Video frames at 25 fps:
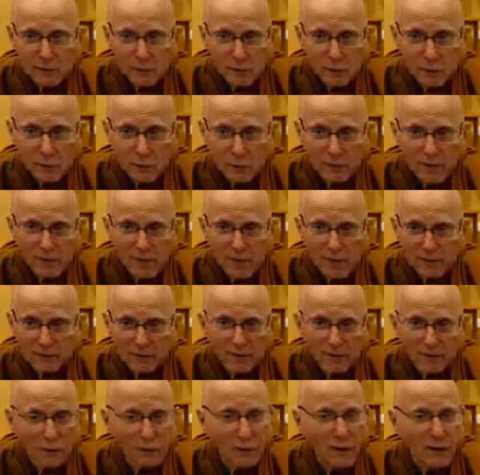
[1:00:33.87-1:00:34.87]
who
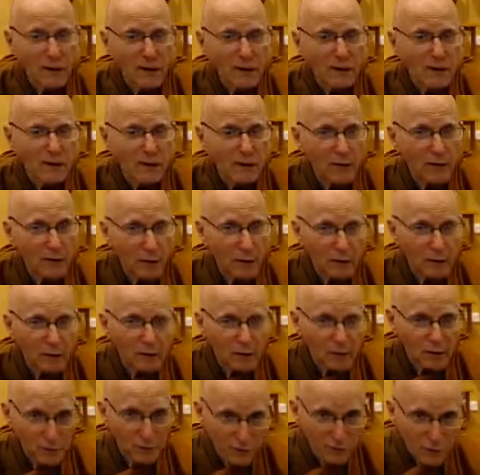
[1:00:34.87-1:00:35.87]
passed away on
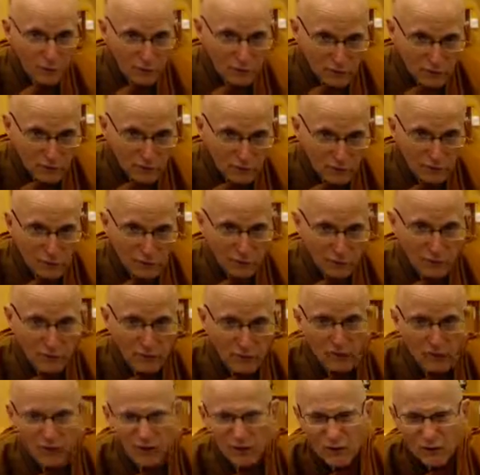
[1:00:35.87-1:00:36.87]
the 1st of January,
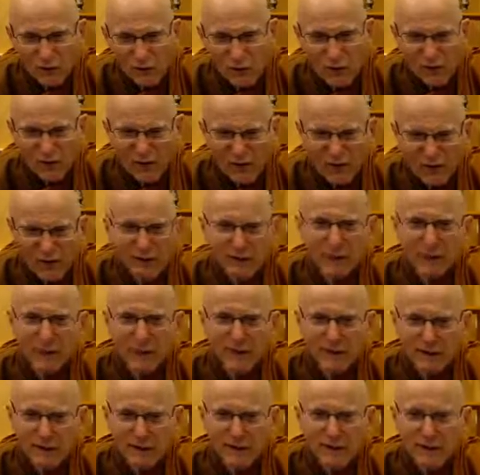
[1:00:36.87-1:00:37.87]
so it's really a little
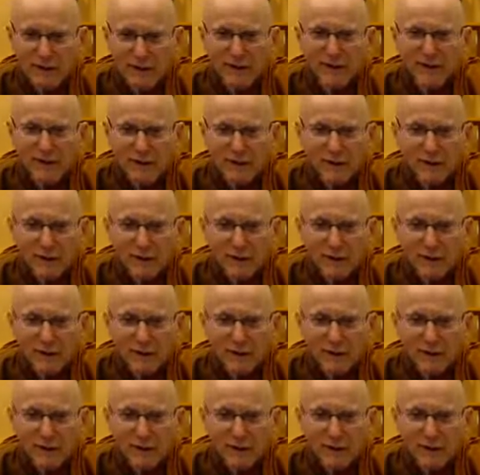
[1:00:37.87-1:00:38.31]
bit late.